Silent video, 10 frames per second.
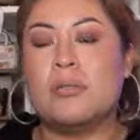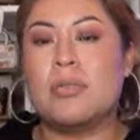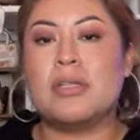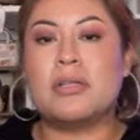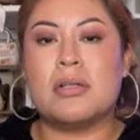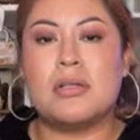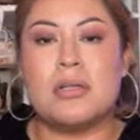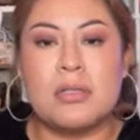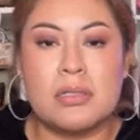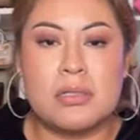my
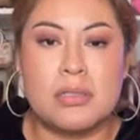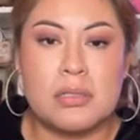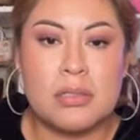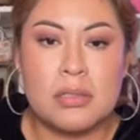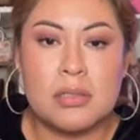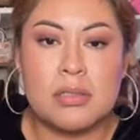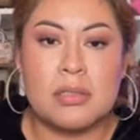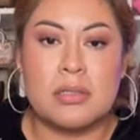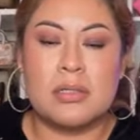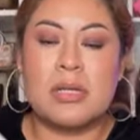God.
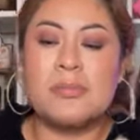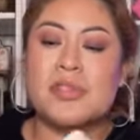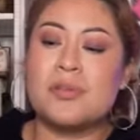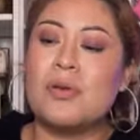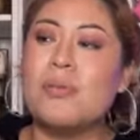I'm so